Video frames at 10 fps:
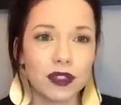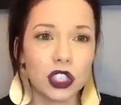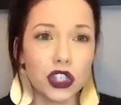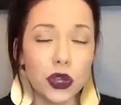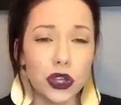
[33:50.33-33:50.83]

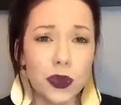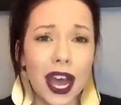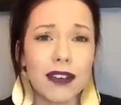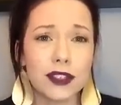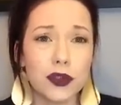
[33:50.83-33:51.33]
So you
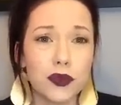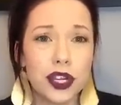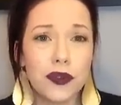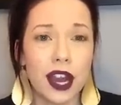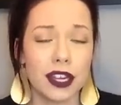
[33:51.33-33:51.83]
have to
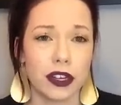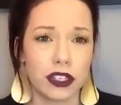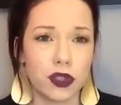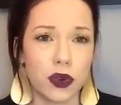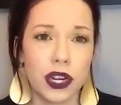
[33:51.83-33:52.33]
rewrite your
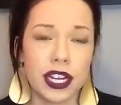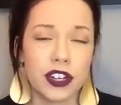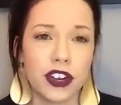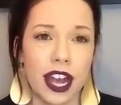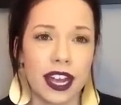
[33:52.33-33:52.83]
story in
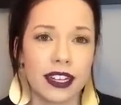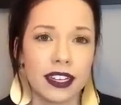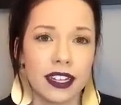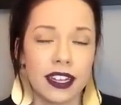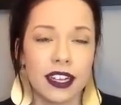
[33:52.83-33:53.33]
your head.
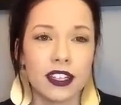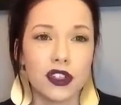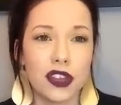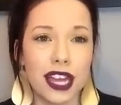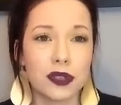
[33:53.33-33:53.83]

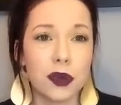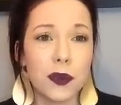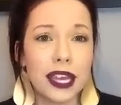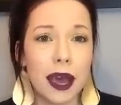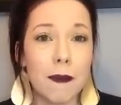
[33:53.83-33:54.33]
So that's where
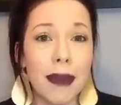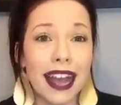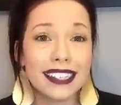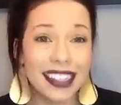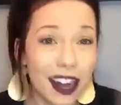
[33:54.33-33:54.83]
we come
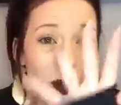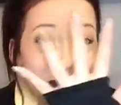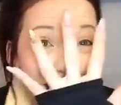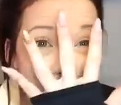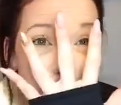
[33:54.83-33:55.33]
back to that whole
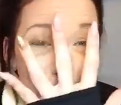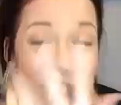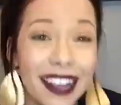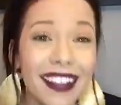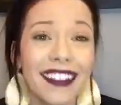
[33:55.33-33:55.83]
stop
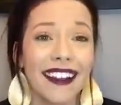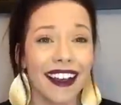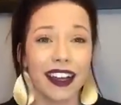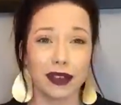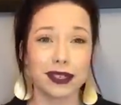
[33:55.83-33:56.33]
thing.
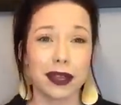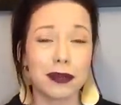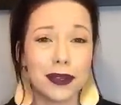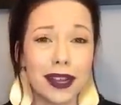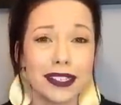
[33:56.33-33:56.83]
I know some
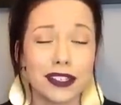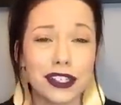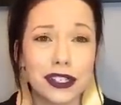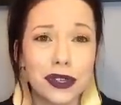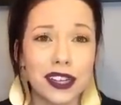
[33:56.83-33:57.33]
of you guys are
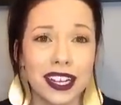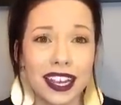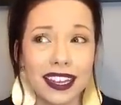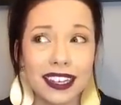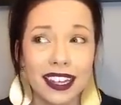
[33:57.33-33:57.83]
just tuning
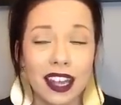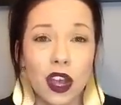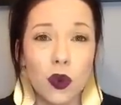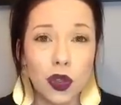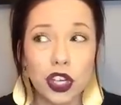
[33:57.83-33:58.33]
in.
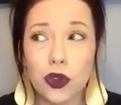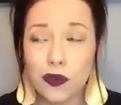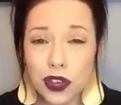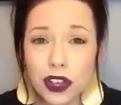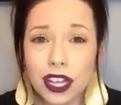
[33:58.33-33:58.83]
When you
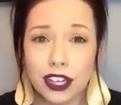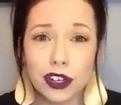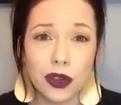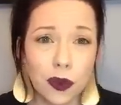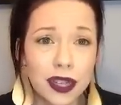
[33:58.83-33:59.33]
feel like
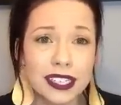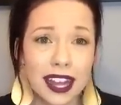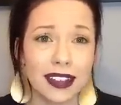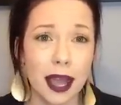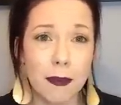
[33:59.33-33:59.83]
you're going
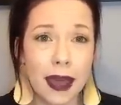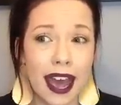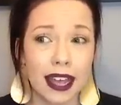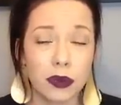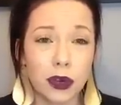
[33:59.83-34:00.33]
down that
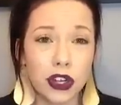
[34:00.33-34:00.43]
path where